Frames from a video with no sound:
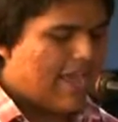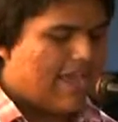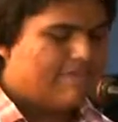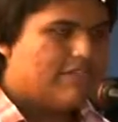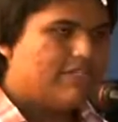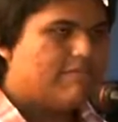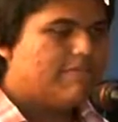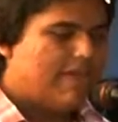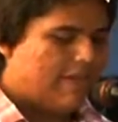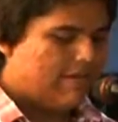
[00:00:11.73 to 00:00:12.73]
After she
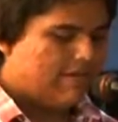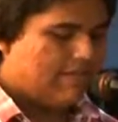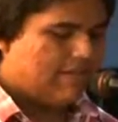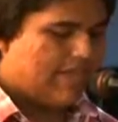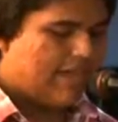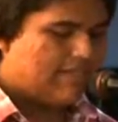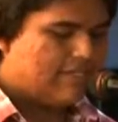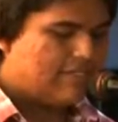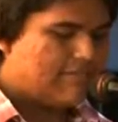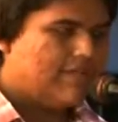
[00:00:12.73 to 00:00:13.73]
moved out, the house
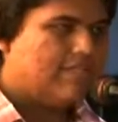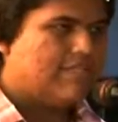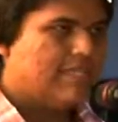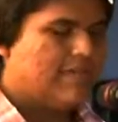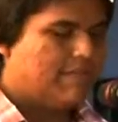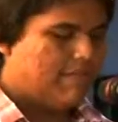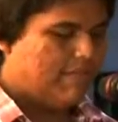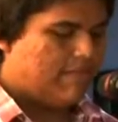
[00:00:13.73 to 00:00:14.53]
still smelled the same.